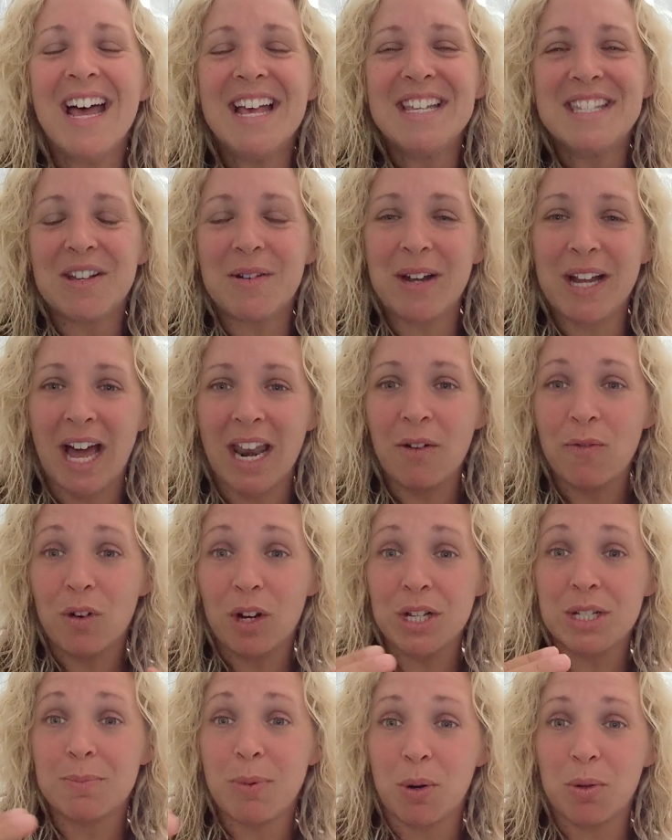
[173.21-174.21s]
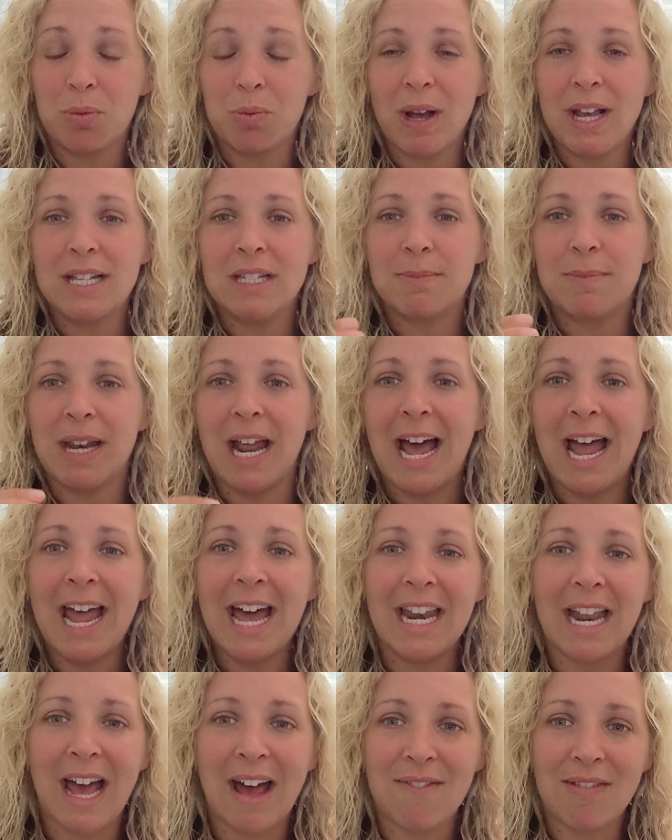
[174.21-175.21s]
So it kind of works both ways, but I
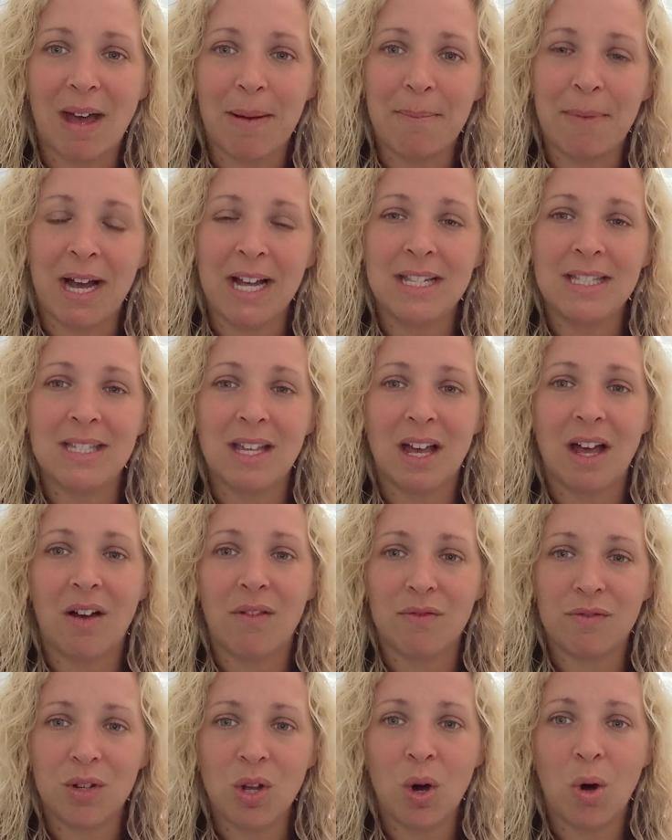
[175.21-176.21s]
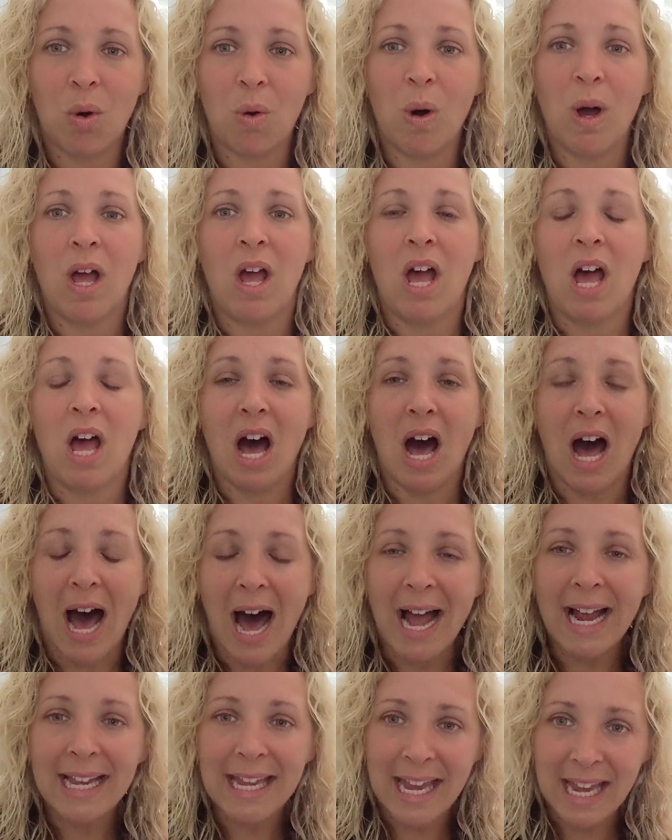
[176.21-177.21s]
had to have that mindset of, no,
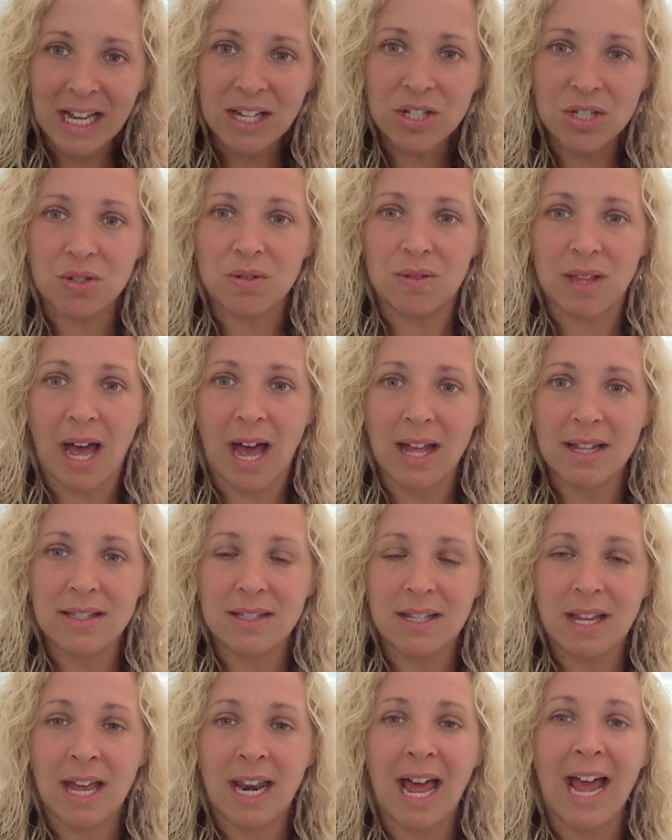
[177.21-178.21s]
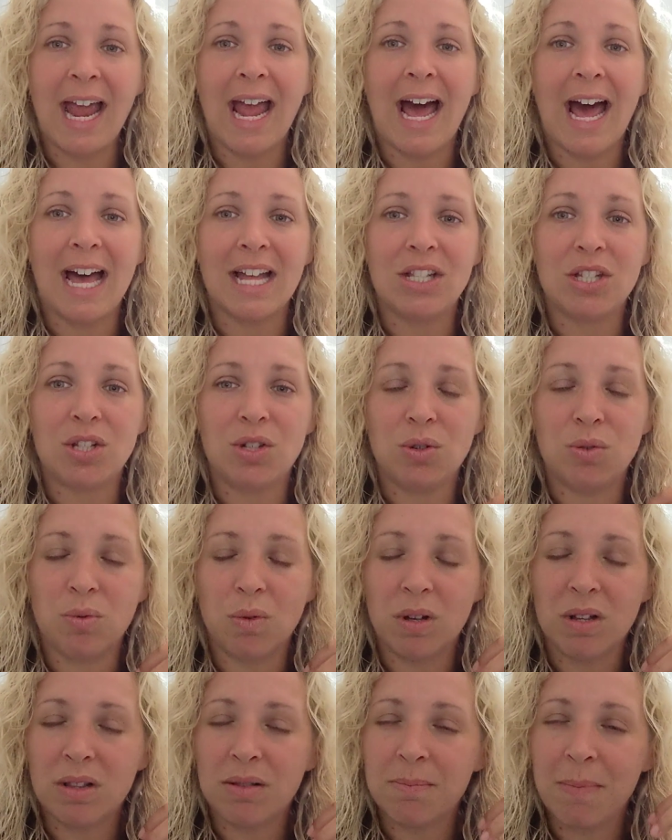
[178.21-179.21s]
I can do that. And I had to,
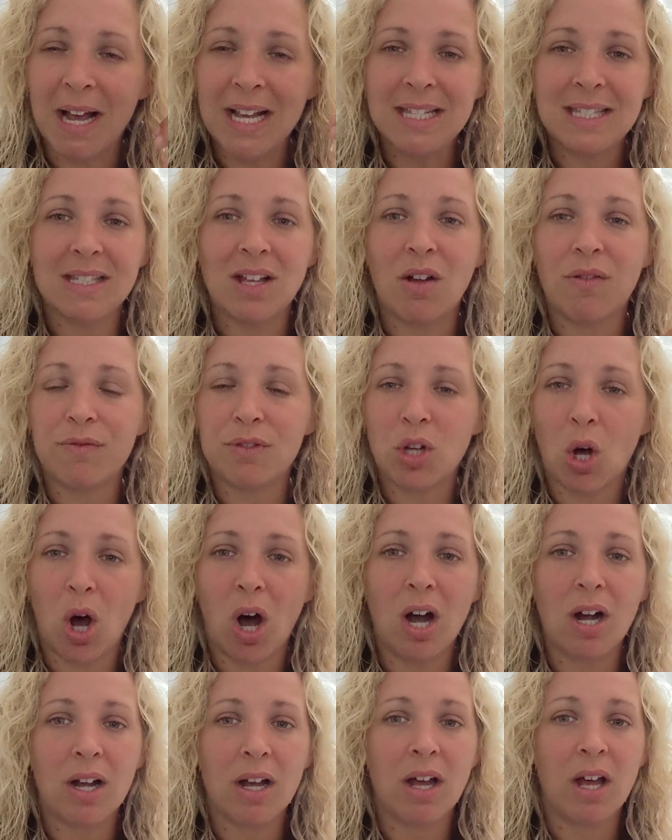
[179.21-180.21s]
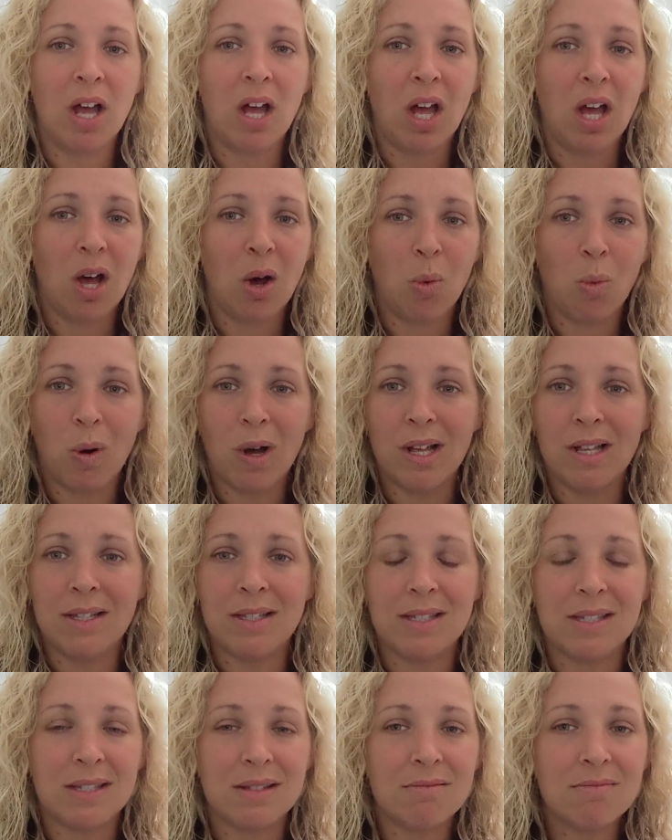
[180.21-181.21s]
my self-talk
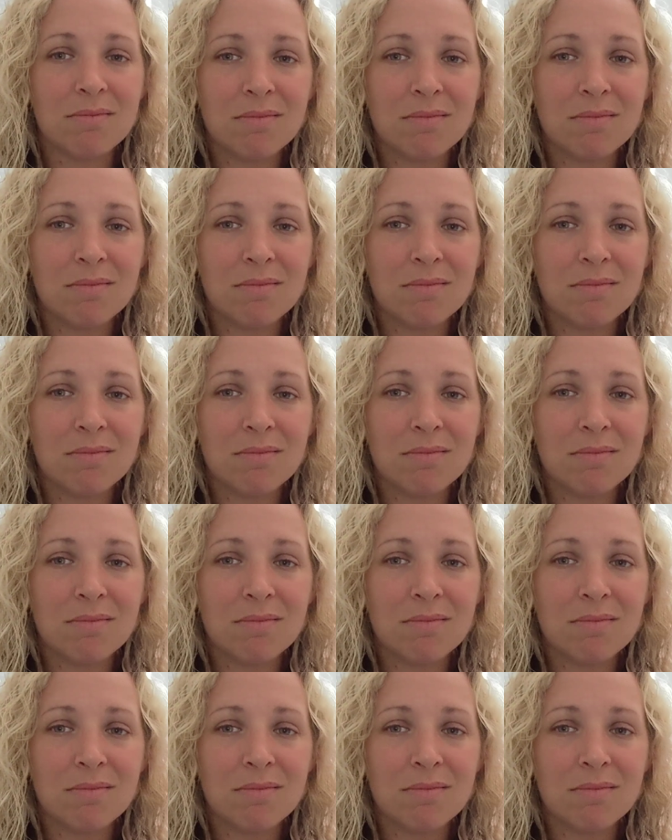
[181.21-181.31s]
was